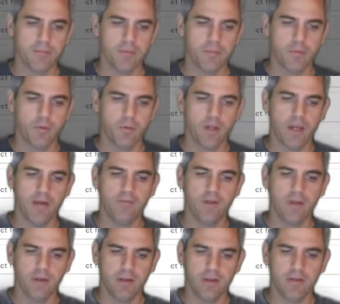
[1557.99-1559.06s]
way I've done
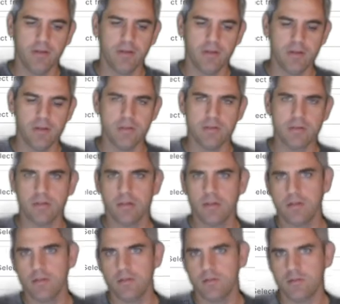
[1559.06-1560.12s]
it is
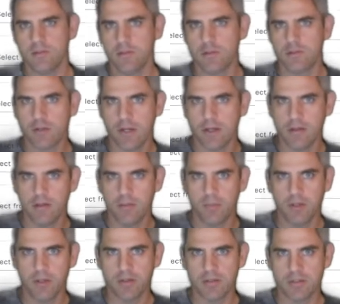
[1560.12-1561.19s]
to try to
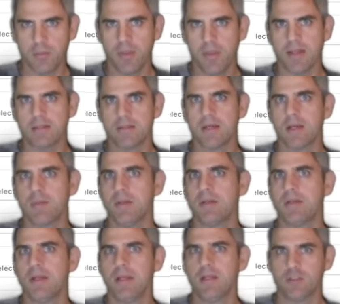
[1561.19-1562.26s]
depict some of that
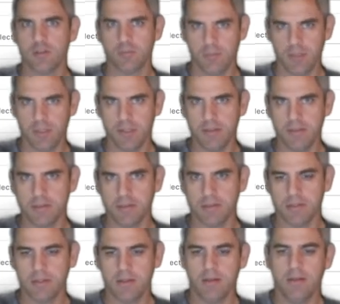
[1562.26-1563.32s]
segmentation piece
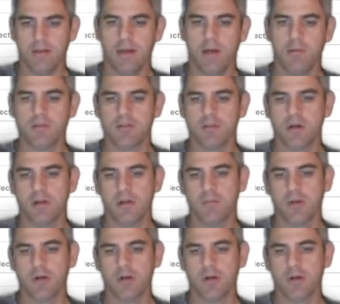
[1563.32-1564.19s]
I was talking about